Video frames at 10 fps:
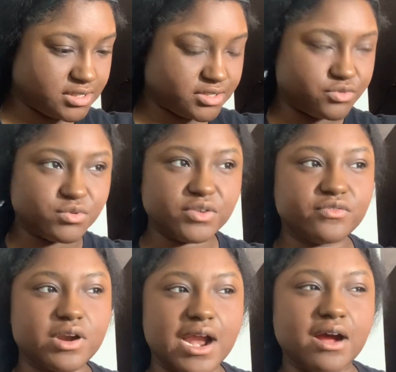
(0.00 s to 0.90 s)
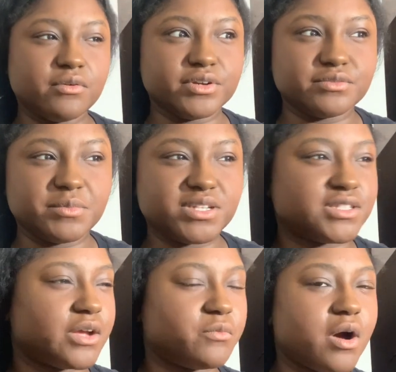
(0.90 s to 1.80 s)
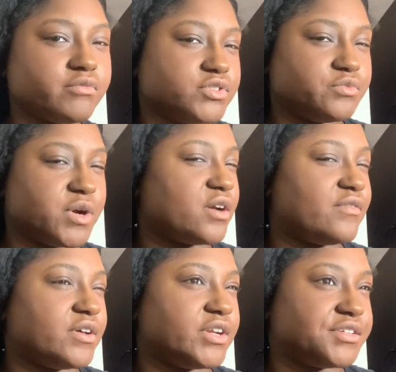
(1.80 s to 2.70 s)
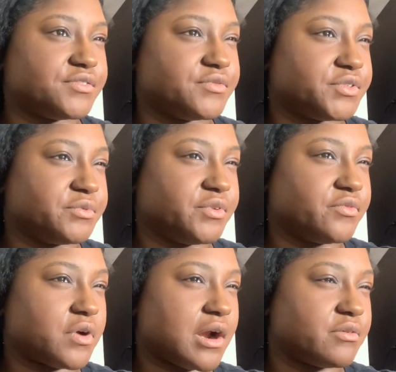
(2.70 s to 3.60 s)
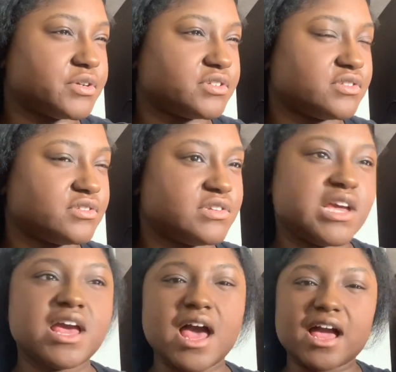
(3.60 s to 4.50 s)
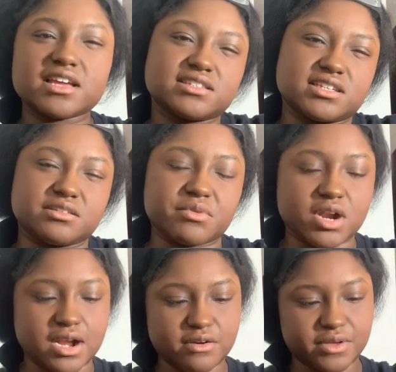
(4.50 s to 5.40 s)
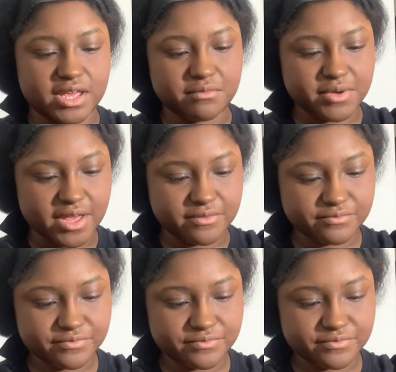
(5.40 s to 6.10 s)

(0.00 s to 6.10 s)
24 hours, but it's like, why would you wear a foundation for 24 hours? I guess that's the part I don't get, but